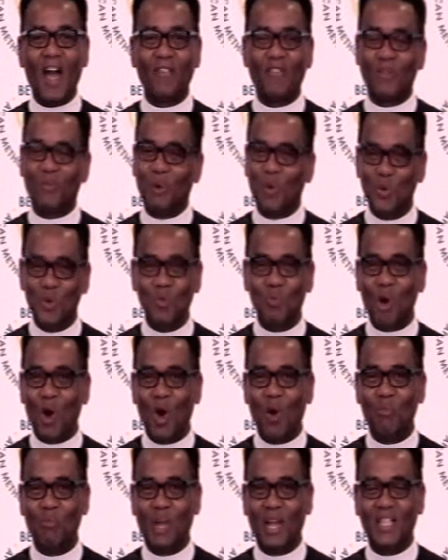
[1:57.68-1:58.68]
from whom
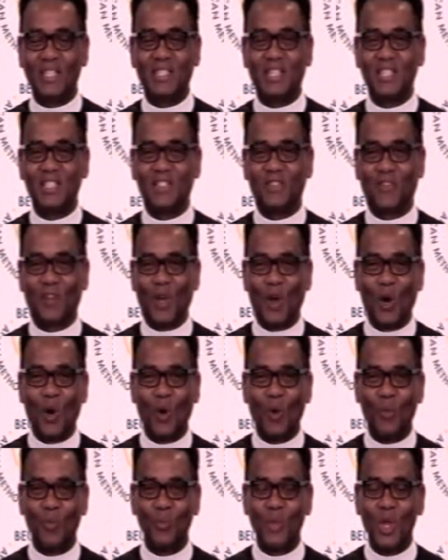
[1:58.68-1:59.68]
all blessings
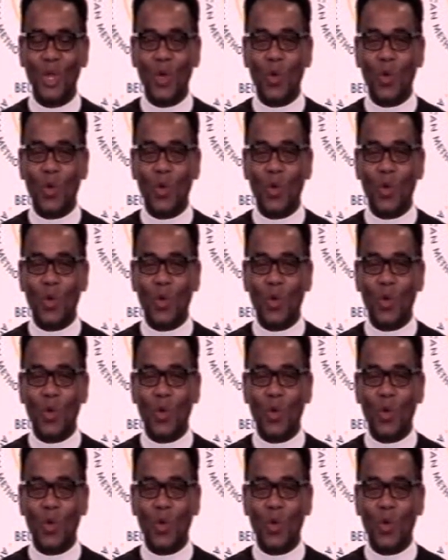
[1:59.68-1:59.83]
flow.